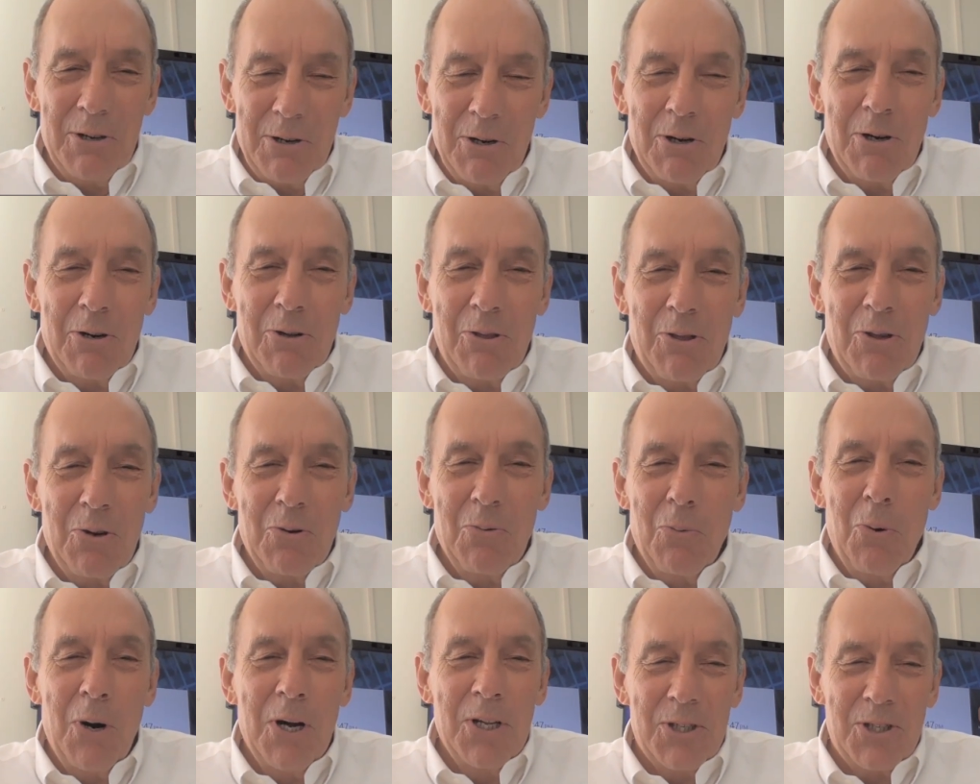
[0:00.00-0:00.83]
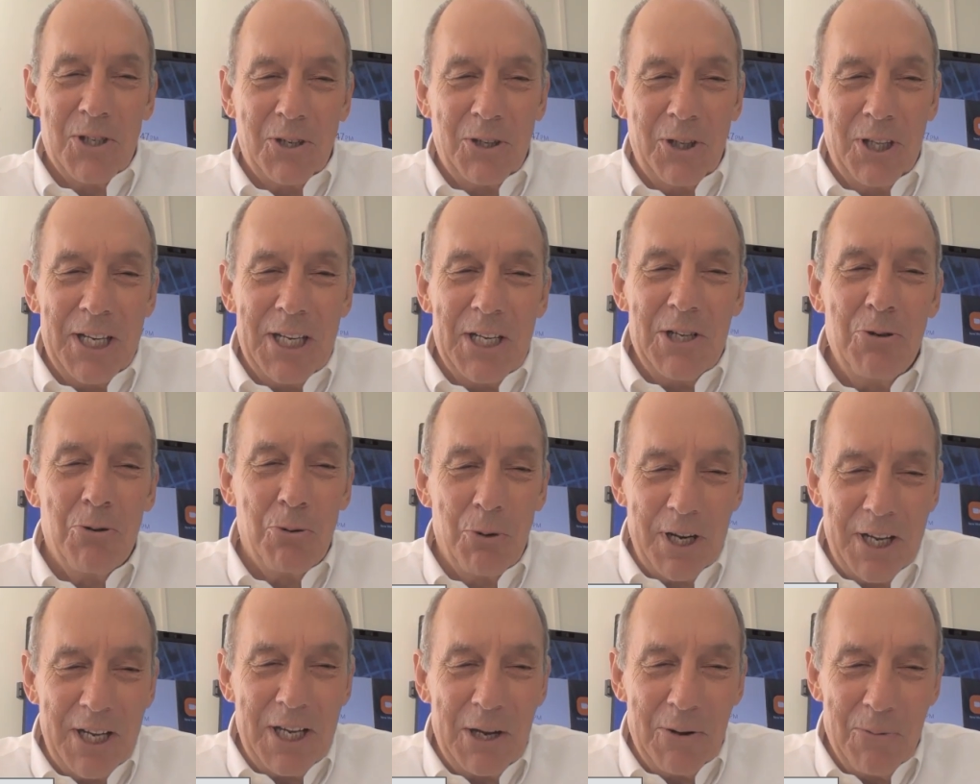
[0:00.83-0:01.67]
earth wants clean
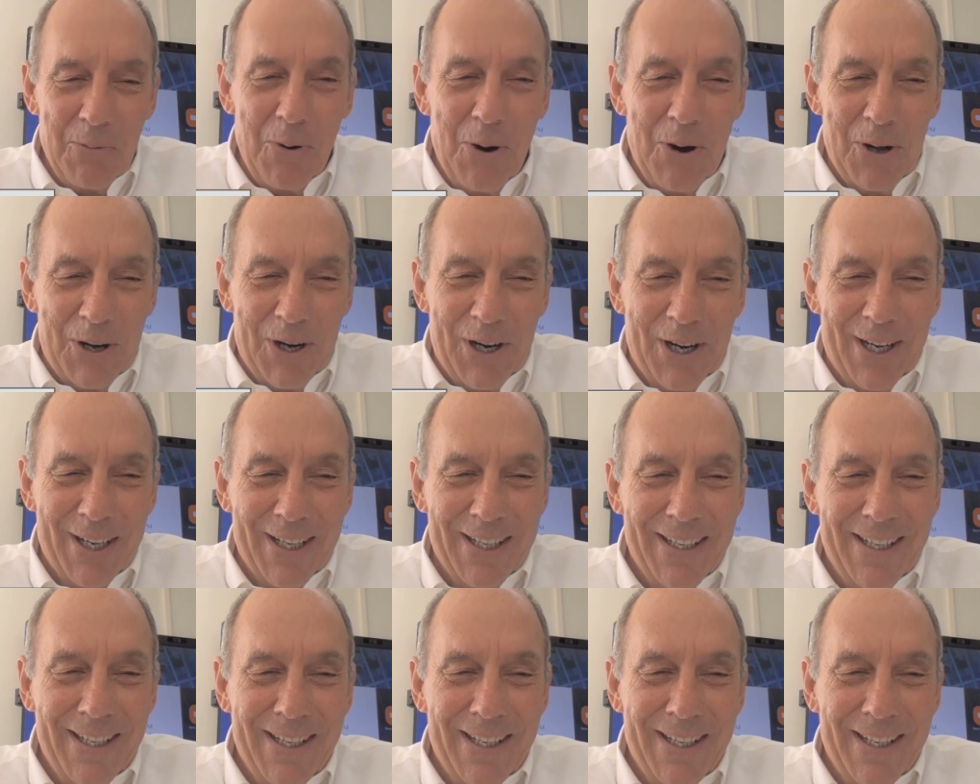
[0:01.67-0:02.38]
drinking water.